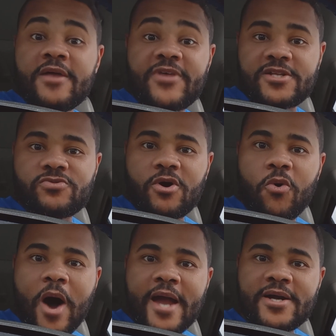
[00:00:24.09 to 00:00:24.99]
that's
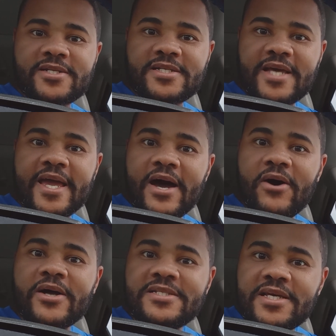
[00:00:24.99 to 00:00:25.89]
required to take out
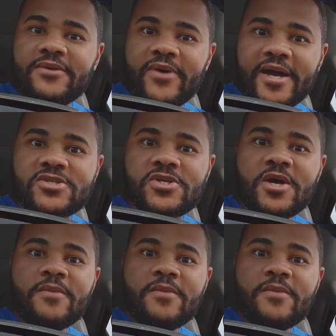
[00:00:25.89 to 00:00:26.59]
a T-Rex.